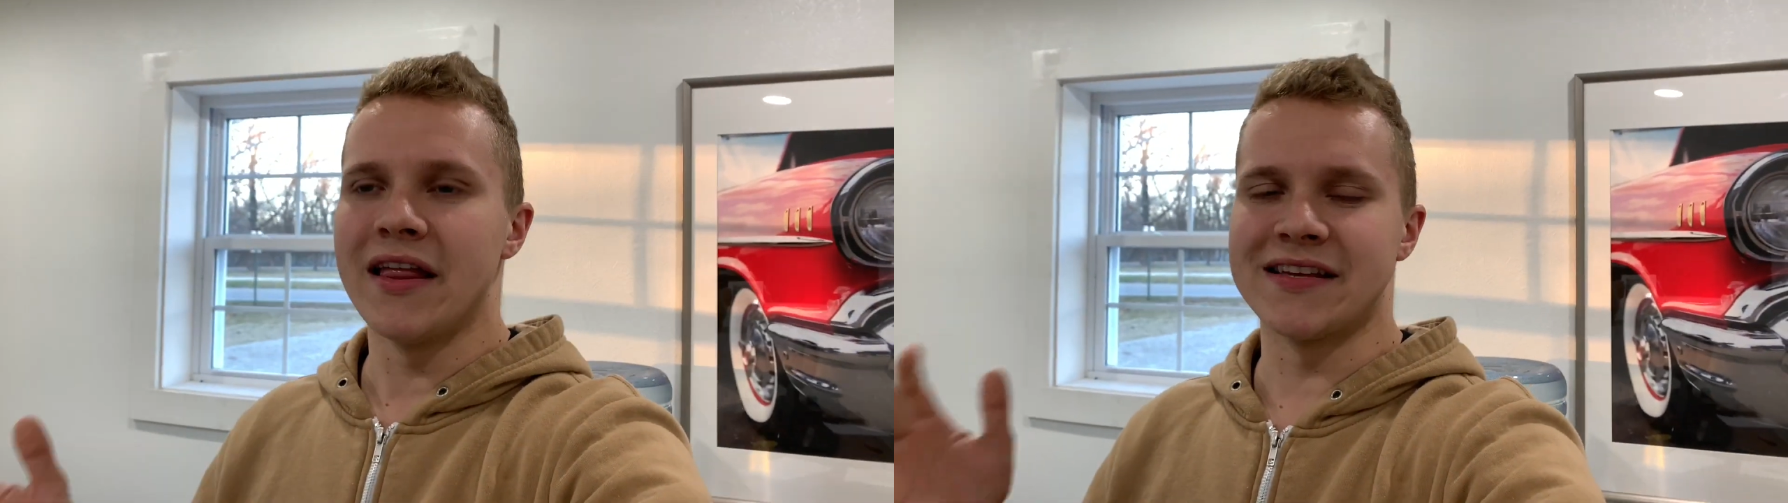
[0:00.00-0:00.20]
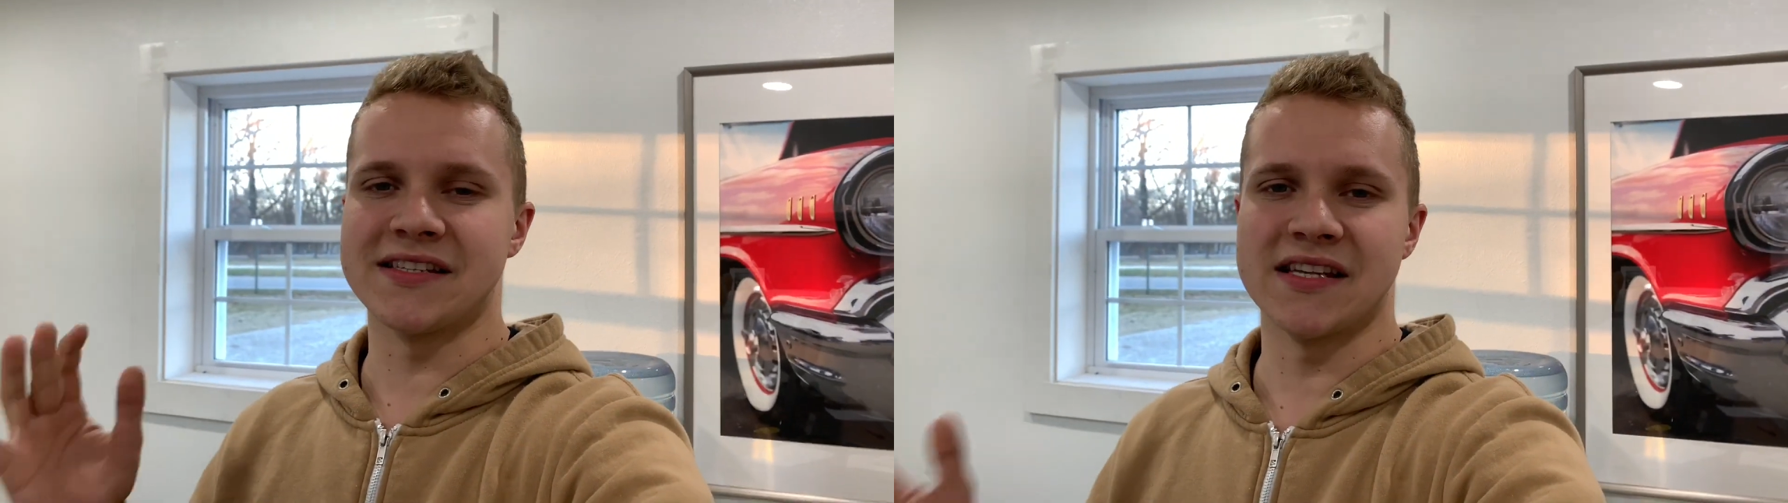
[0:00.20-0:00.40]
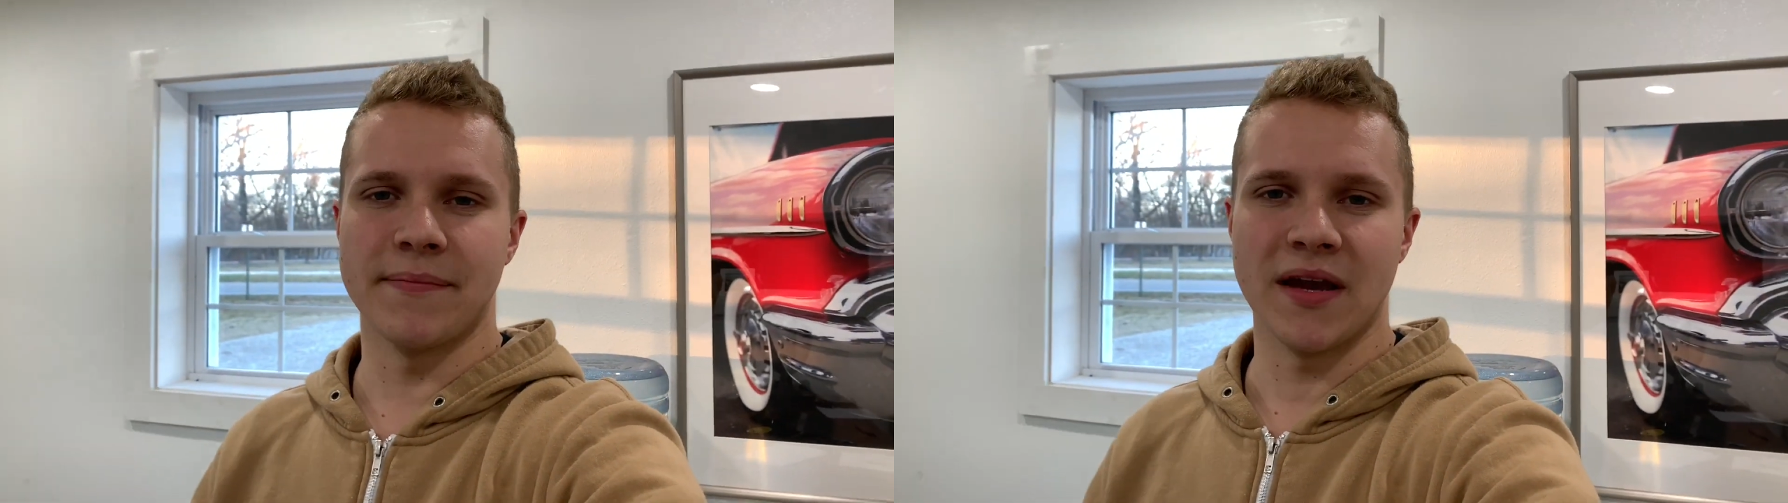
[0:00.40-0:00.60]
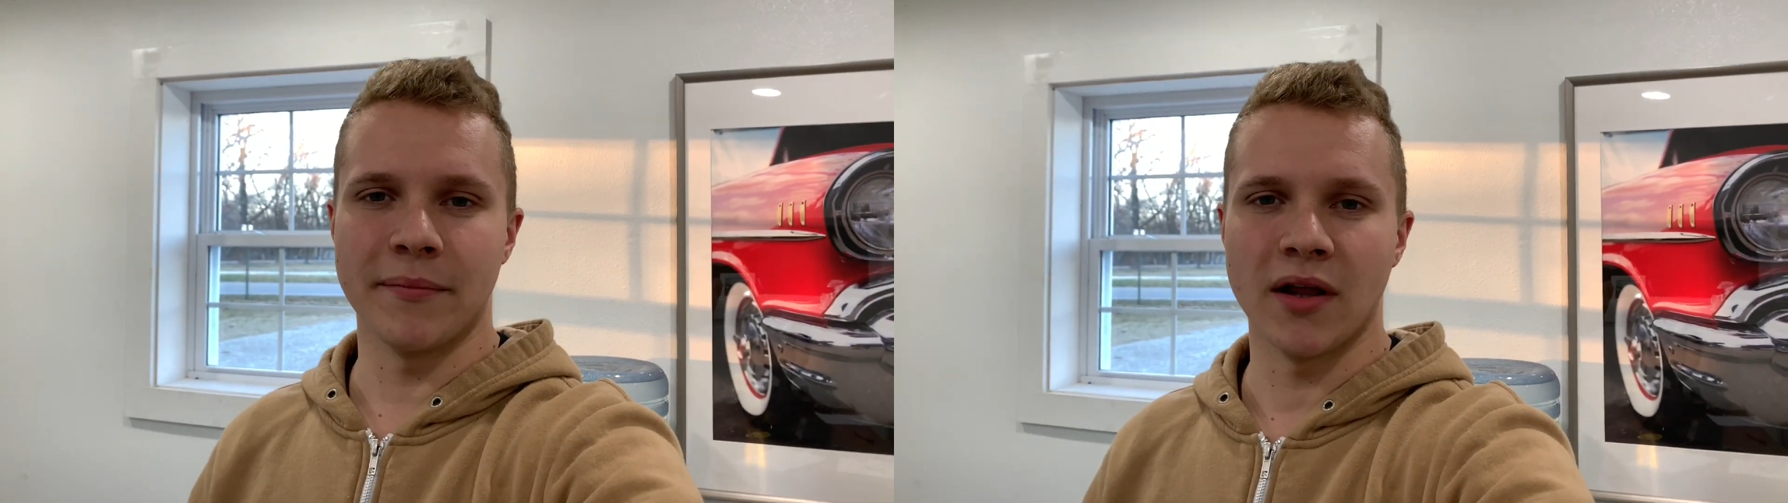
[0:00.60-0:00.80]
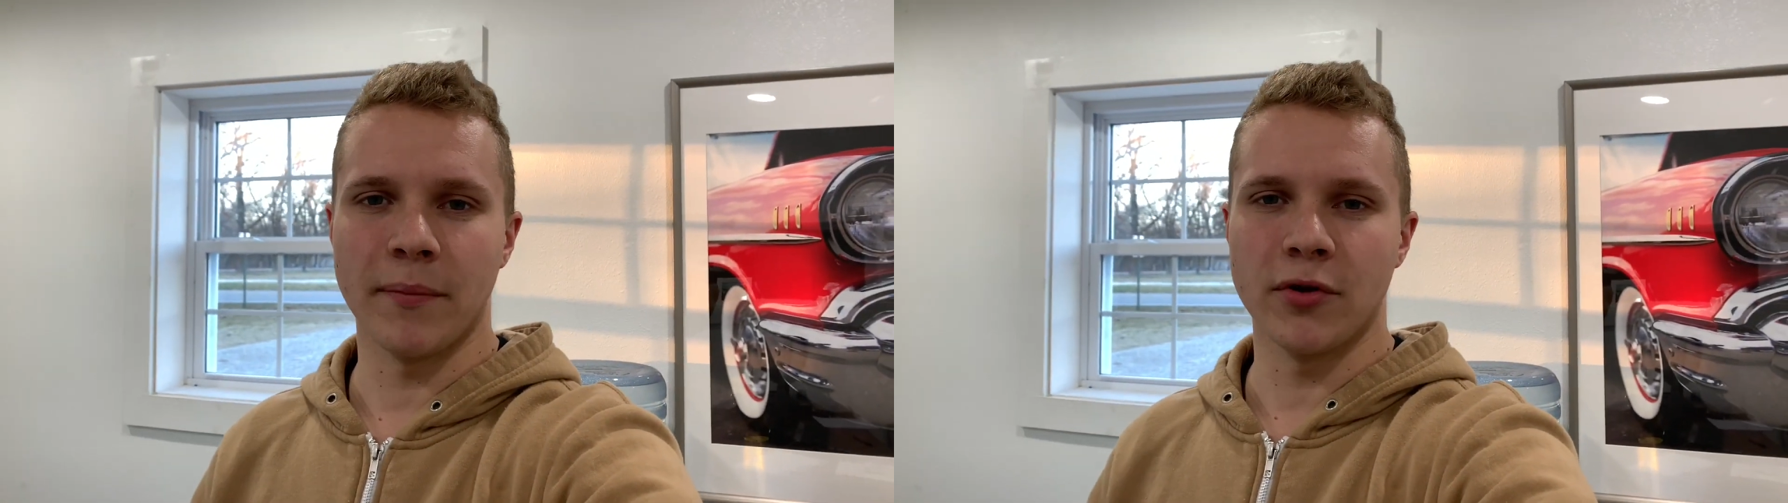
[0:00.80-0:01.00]
this is a
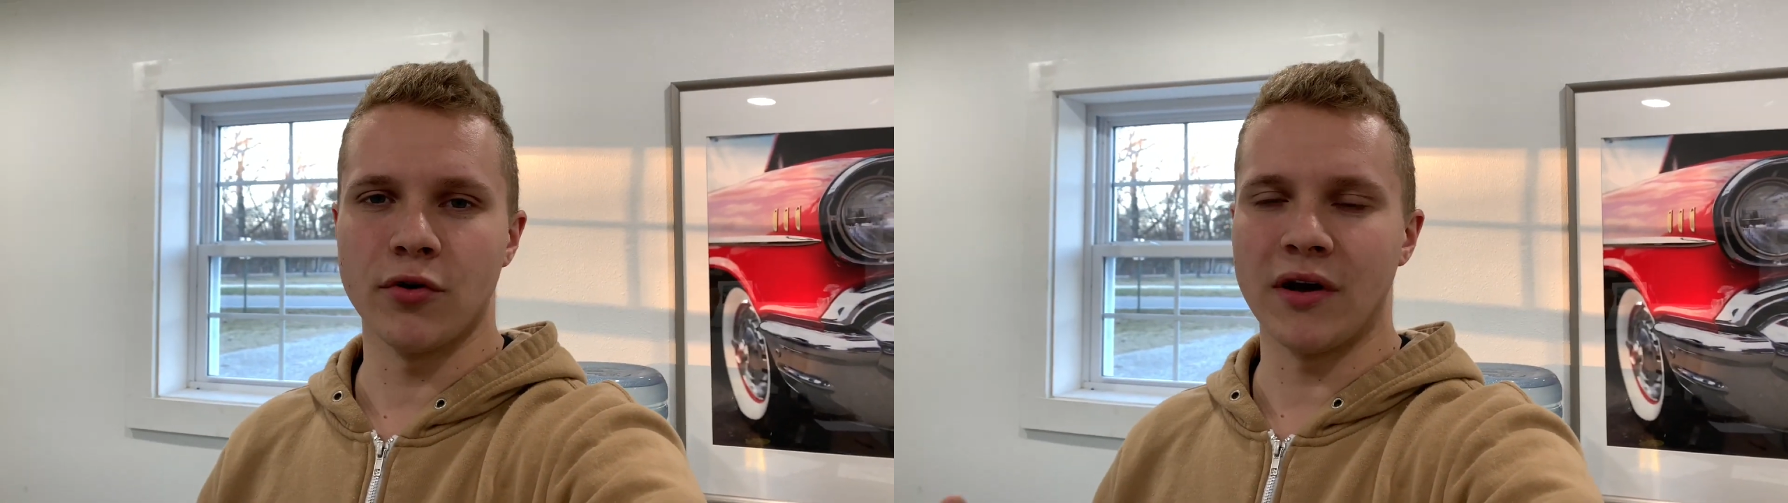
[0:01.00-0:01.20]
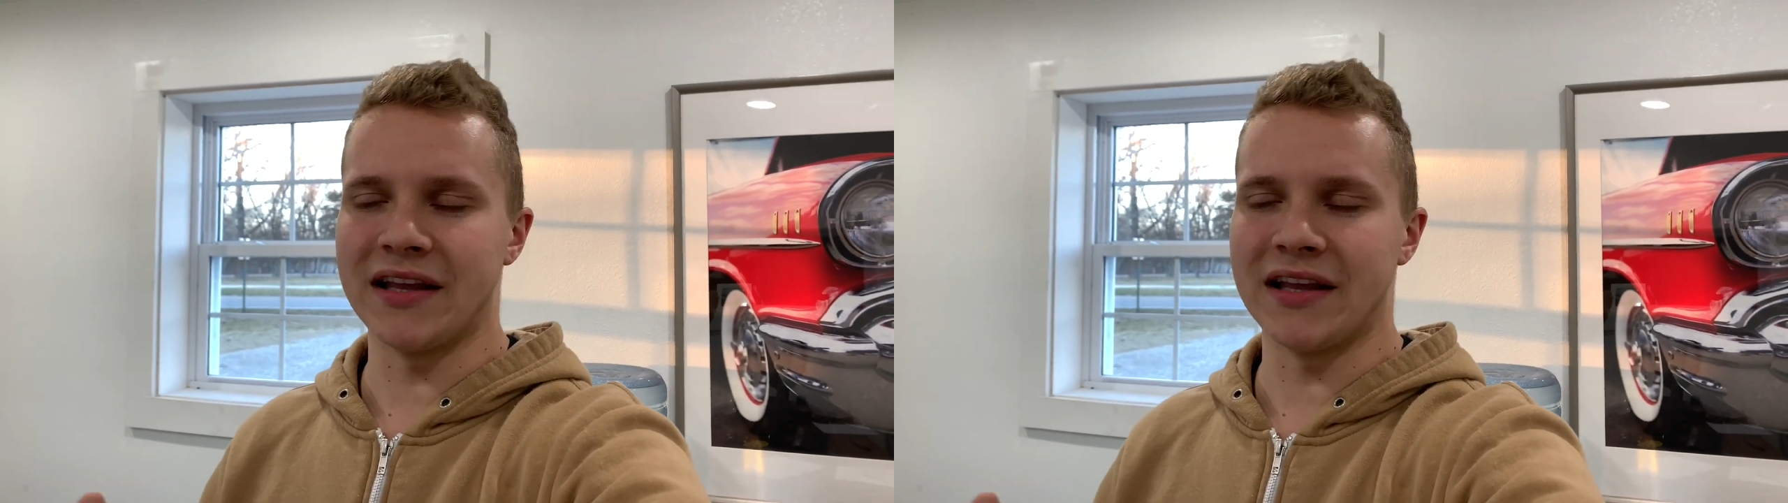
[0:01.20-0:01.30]
BMW.